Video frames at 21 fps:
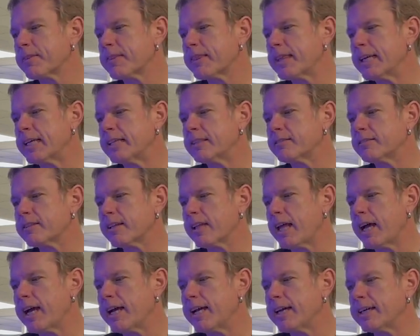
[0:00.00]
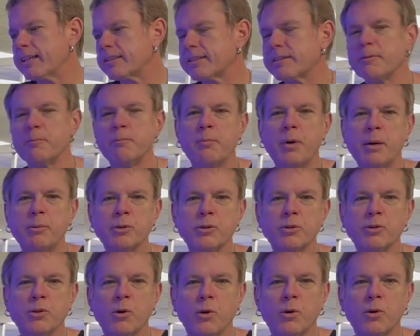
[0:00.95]
Things like
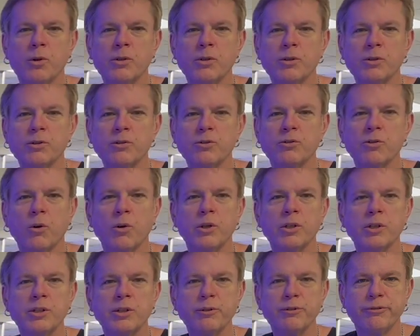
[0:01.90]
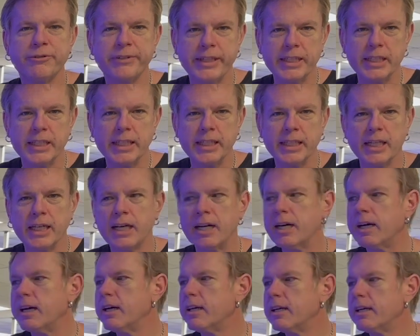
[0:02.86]
bubble corals or
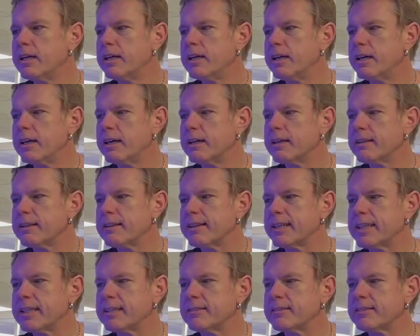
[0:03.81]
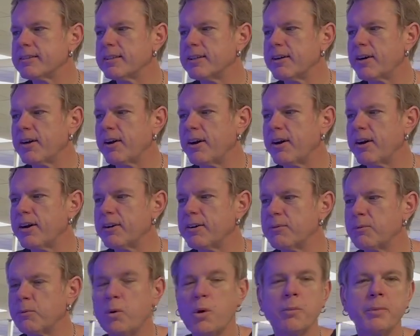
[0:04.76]
Euphyllia, things that
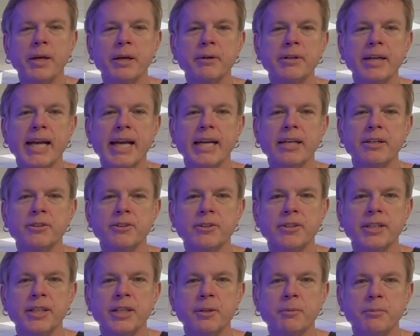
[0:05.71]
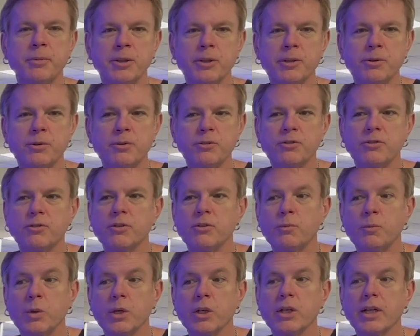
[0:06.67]
won't be able to handle the abuse,
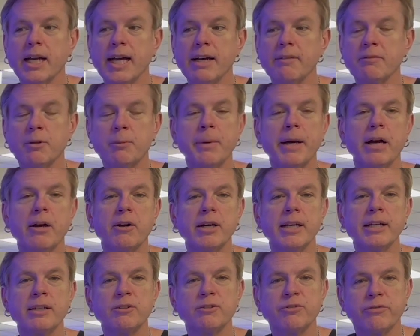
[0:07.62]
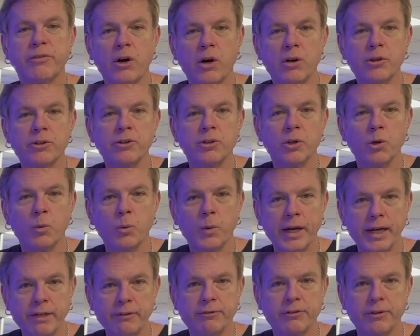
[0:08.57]
we're going to have the power heads farther
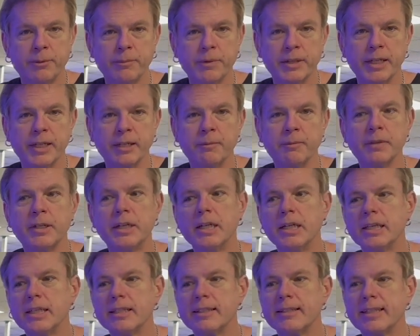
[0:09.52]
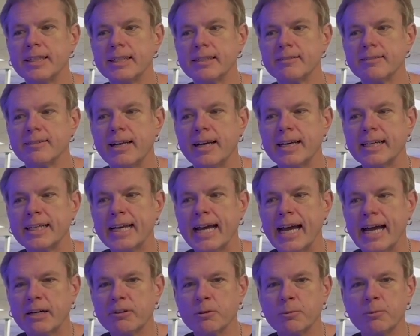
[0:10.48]
away from them. Things like
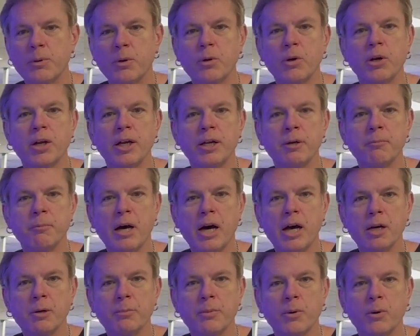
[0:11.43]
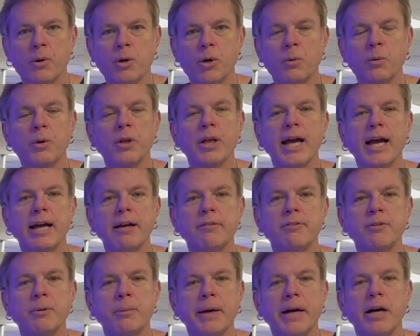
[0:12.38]
Acropora and Monopora will
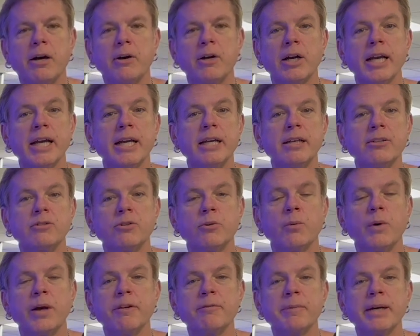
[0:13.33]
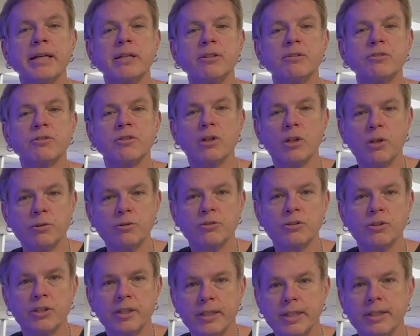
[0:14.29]
have the power heads or wave makers
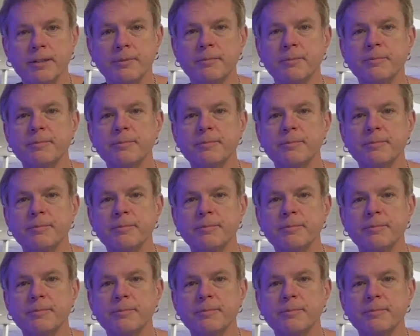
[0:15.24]
closer to them.